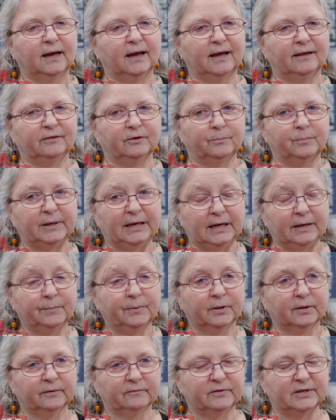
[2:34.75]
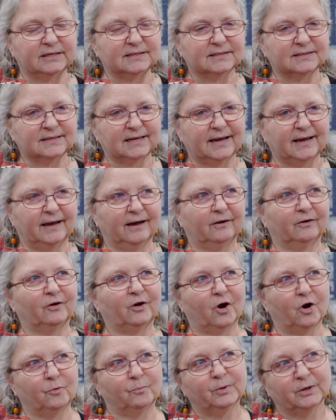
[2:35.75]
And the people of this
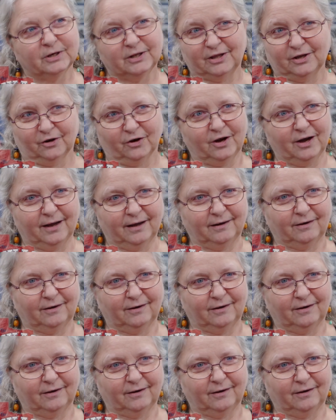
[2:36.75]
town opened their